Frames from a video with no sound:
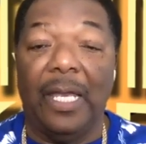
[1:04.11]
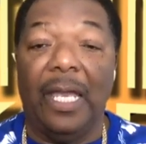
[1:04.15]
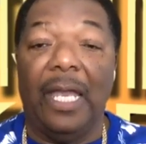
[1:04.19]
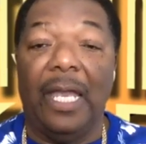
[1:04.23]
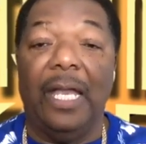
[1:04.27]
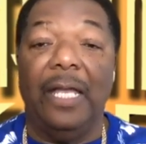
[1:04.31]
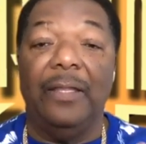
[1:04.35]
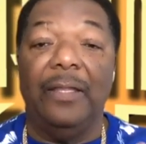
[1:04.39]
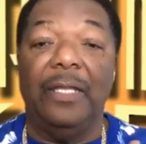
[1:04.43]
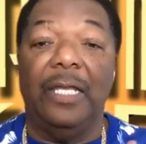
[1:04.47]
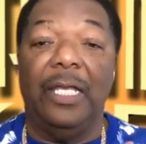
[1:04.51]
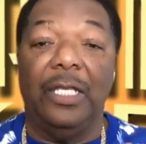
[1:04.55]

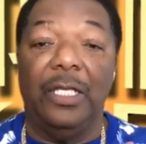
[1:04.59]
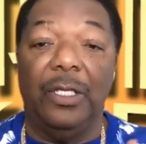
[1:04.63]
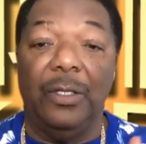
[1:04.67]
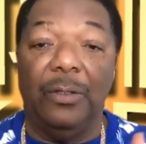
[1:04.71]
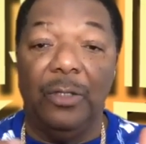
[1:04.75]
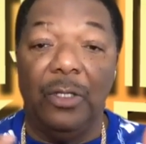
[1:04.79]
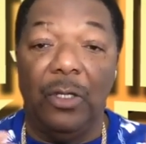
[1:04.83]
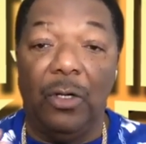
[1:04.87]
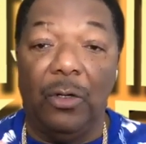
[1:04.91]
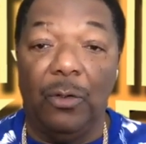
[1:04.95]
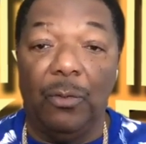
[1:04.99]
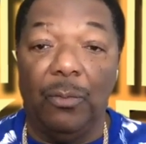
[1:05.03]
And then,
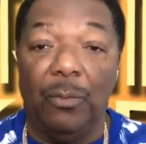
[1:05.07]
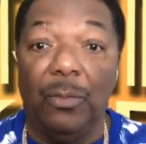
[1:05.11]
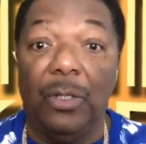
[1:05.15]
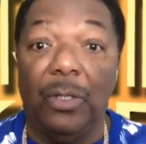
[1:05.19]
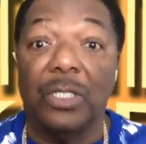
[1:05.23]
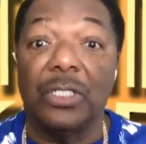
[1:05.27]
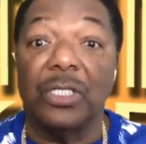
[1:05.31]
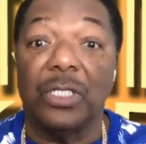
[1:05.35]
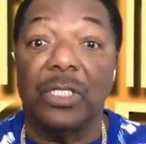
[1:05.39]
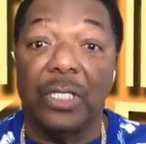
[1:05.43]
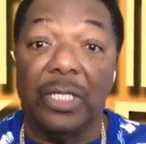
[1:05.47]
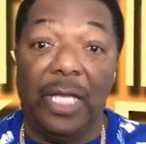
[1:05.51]
you know,
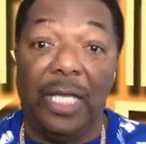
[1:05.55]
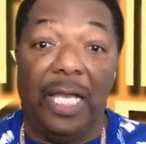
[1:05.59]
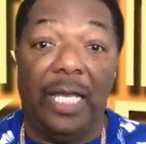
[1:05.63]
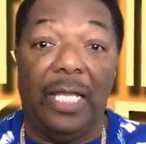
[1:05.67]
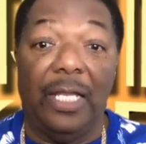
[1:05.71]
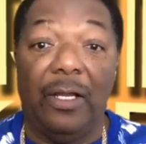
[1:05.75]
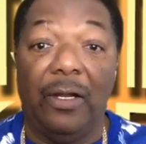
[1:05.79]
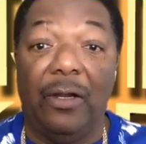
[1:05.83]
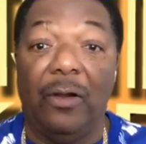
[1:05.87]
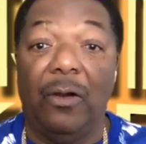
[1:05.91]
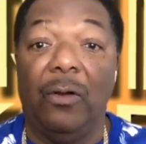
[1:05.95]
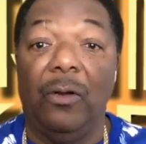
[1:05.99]
much
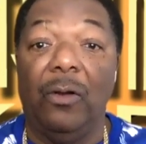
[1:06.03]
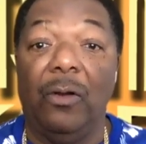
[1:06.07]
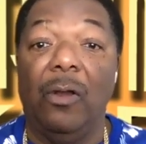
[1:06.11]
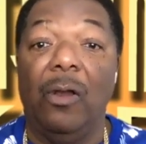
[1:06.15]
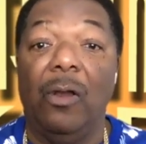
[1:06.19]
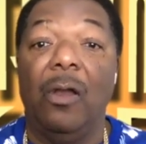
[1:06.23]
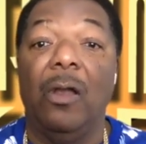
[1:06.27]
later,